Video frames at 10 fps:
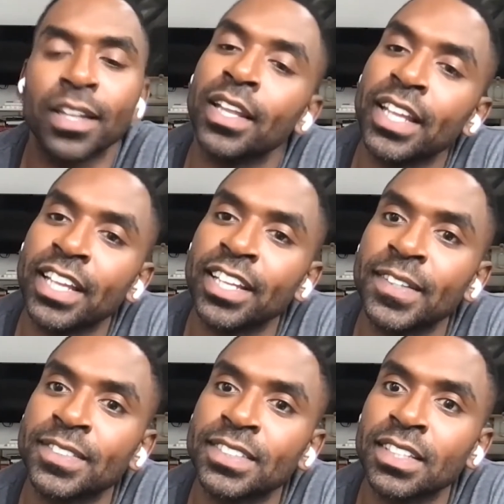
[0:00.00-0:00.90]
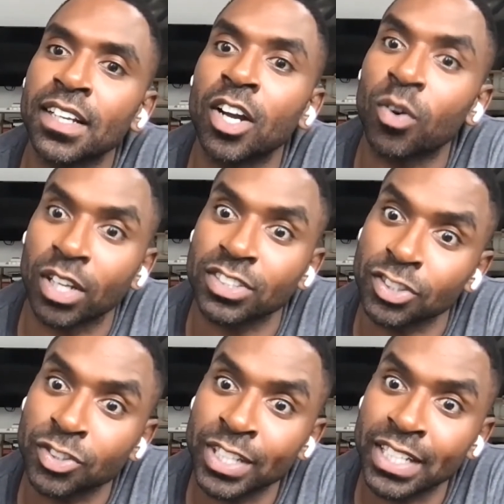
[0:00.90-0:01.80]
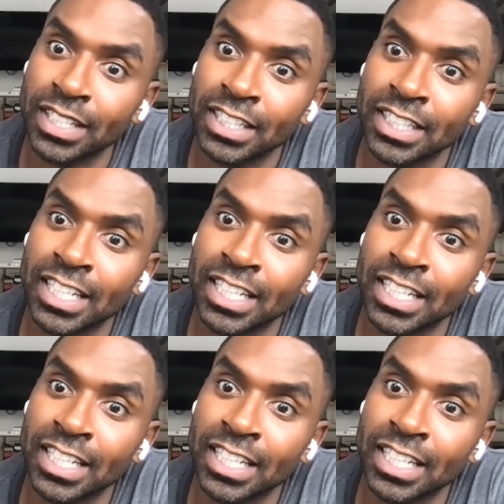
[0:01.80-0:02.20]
lives across the street?"